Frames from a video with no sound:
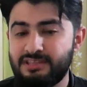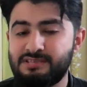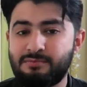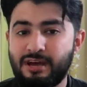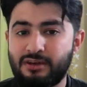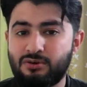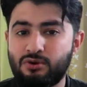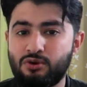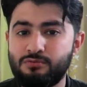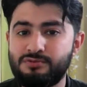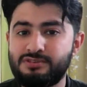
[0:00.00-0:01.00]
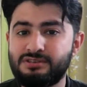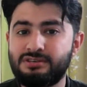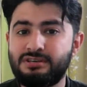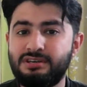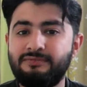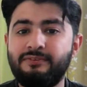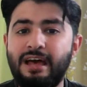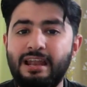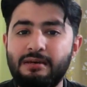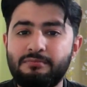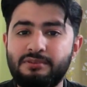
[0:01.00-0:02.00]
these microbes
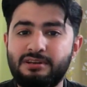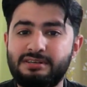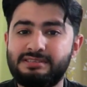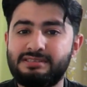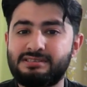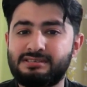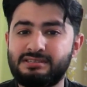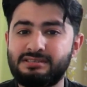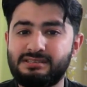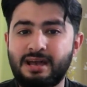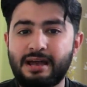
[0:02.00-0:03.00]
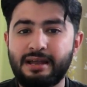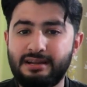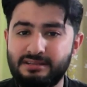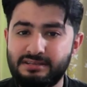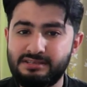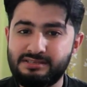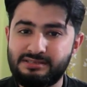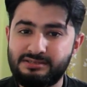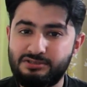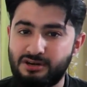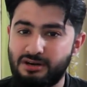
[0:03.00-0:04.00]
develop the resistance against
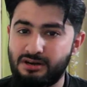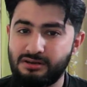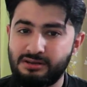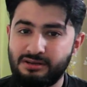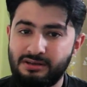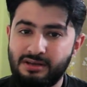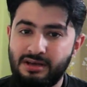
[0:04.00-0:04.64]
these drugs,